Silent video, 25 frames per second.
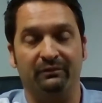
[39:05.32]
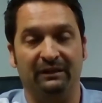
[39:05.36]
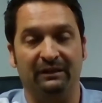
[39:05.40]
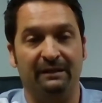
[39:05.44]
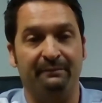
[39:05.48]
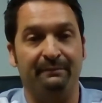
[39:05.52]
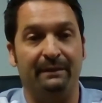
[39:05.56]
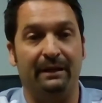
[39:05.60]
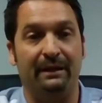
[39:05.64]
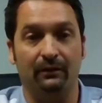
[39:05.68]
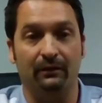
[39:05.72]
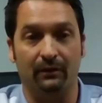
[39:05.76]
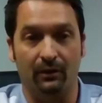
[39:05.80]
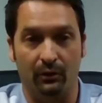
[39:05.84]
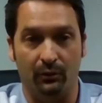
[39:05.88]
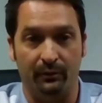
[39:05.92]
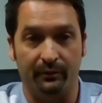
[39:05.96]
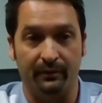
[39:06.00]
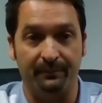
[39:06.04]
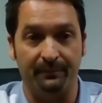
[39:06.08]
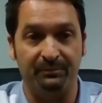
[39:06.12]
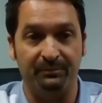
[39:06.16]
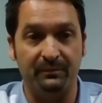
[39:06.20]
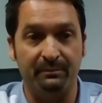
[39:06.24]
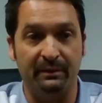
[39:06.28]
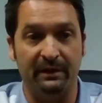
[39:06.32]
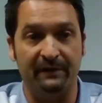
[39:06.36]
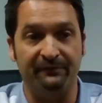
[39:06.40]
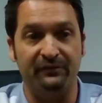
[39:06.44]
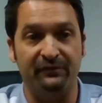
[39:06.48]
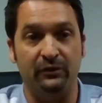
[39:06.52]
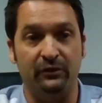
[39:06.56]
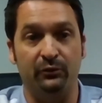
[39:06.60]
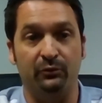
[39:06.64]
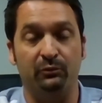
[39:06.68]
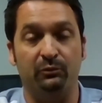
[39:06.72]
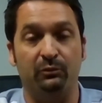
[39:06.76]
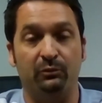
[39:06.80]
leave me alone. But
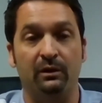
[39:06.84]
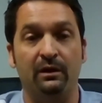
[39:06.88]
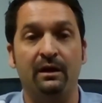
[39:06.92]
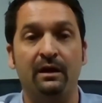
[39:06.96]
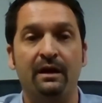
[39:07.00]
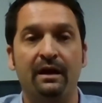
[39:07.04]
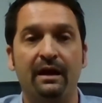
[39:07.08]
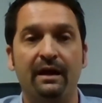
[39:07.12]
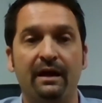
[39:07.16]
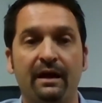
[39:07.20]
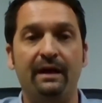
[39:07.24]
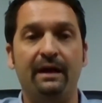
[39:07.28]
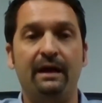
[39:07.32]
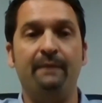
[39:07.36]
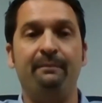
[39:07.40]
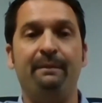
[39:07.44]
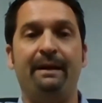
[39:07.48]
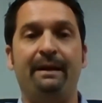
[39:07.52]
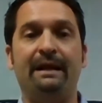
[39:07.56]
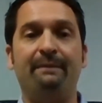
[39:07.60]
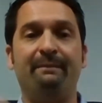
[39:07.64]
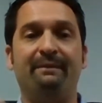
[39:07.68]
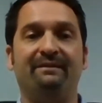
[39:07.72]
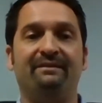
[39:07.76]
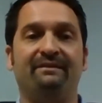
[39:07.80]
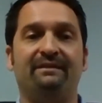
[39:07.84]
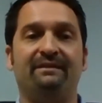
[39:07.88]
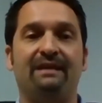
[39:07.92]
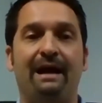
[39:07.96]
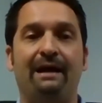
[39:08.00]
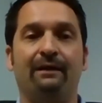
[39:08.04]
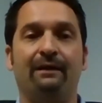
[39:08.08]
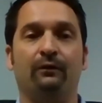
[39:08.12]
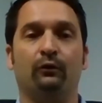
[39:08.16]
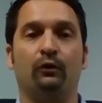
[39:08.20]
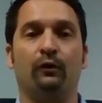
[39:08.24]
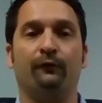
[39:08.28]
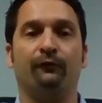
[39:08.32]
if hey, my name is
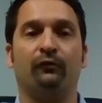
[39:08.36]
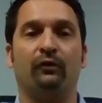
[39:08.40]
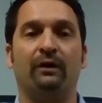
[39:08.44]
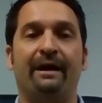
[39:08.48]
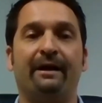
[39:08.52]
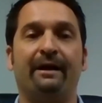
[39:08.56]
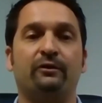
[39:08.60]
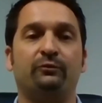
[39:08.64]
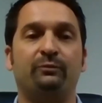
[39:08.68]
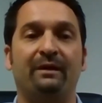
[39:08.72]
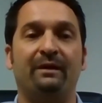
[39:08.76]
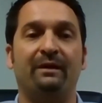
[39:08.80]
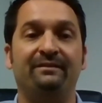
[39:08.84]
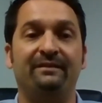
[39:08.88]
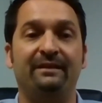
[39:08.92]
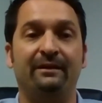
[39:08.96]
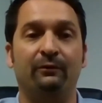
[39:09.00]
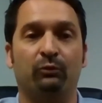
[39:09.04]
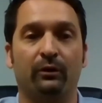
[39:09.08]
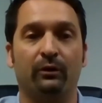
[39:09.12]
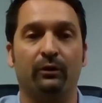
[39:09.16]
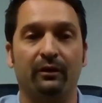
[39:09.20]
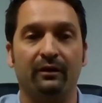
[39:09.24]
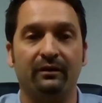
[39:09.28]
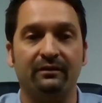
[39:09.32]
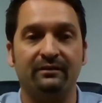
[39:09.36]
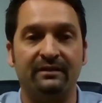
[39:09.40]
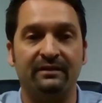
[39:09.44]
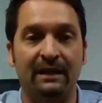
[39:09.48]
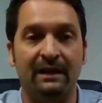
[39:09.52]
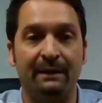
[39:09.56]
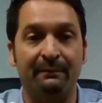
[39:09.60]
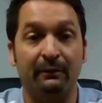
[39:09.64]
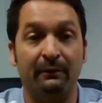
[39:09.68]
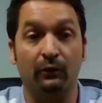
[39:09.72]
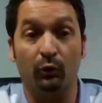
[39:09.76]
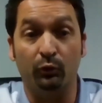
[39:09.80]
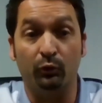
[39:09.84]
Tyler over at XYZ Realty.
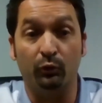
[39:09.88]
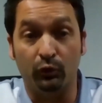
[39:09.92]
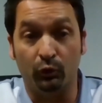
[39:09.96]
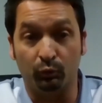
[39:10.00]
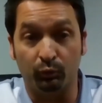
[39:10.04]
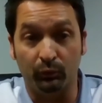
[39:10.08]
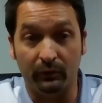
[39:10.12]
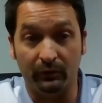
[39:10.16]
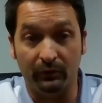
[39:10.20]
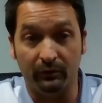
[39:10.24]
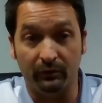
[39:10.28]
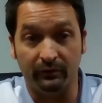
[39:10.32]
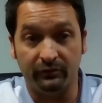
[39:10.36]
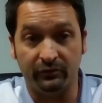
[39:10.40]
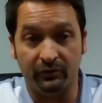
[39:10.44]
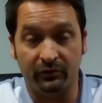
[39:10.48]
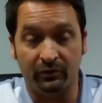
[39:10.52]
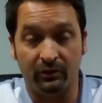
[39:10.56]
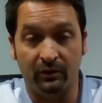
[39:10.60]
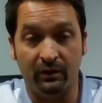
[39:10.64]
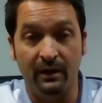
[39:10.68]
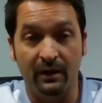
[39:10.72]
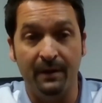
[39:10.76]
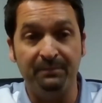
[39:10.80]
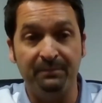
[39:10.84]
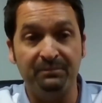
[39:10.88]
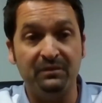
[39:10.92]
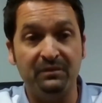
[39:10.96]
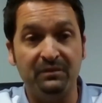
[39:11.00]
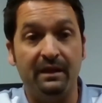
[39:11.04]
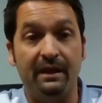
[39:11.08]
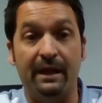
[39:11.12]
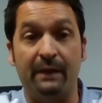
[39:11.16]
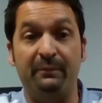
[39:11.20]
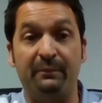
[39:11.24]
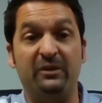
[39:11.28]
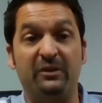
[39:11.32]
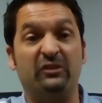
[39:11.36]
I'm a local realtor,
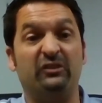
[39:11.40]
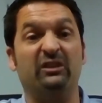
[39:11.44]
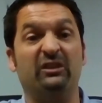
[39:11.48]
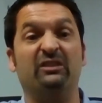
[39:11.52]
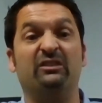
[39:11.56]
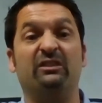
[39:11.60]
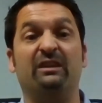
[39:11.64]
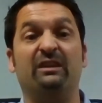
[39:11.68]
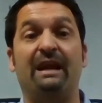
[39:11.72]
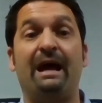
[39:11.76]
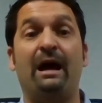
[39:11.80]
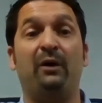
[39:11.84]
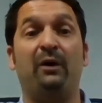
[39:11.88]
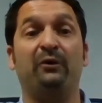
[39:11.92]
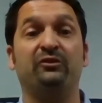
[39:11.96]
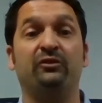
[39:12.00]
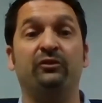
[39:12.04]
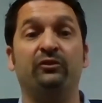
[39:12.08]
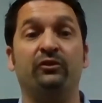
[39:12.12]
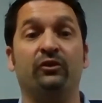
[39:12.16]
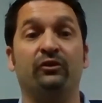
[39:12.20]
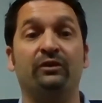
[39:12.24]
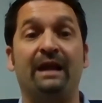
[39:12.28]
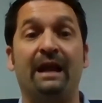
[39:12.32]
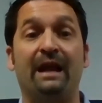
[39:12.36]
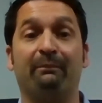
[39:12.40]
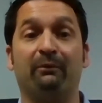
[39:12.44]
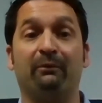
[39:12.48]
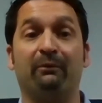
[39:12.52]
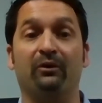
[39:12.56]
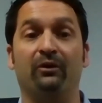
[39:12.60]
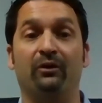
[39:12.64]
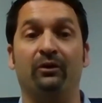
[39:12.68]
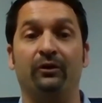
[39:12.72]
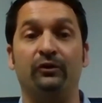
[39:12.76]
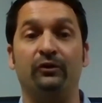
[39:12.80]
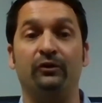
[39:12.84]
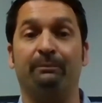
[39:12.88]
and we just listed a house in your
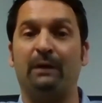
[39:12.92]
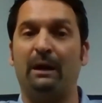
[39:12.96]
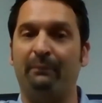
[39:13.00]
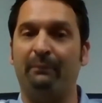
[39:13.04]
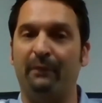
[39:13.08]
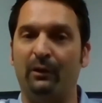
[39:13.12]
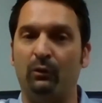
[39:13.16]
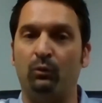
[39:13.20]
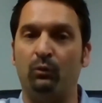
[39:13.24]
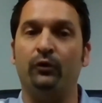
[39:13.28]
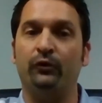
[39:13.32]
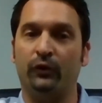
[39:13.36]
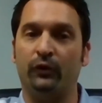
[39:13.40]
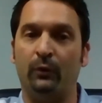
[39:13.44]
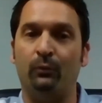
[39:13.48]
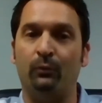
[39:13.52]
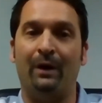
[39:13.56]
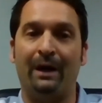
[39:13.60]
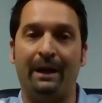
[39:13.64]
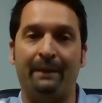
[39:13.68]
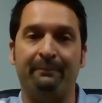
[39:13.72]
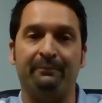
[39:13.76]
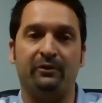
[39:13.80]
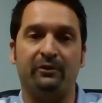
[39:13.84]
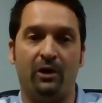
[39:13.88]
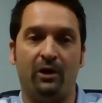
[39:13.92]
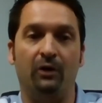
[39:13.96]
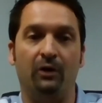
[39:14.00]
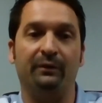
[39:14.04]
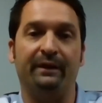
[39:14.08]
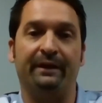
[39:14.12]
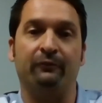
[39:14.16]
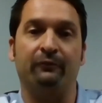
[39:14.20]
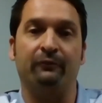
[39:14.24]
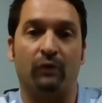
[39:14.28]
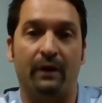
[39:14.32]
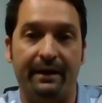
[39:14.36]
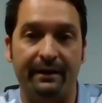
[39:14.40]
neighborhood. You're probably wondering why I'm
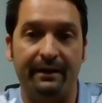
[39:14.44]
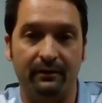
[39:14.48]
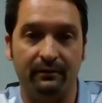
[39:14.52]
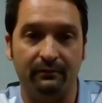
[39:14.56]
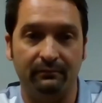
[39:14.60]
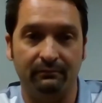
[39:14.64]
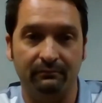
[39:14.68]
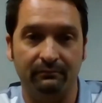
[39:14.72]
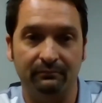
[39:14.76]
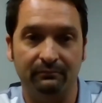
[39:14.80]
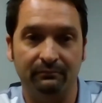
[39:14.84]
calling, right?